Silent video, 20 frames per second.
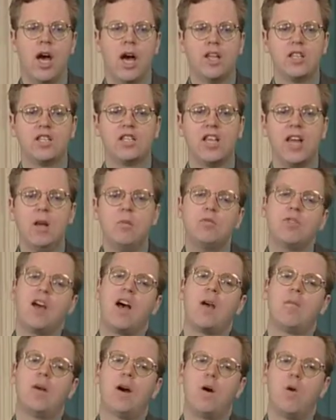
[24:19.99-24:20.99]
At the same
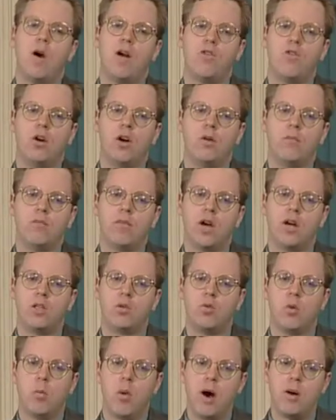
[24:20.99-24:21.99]
time, however, on
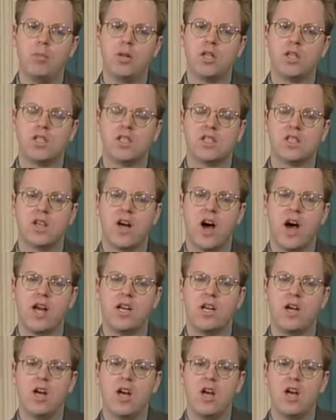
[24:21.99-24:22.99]
the Republican
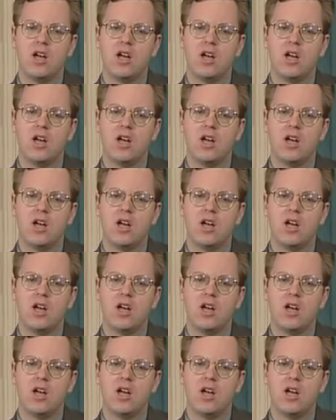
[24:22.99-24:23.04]
side,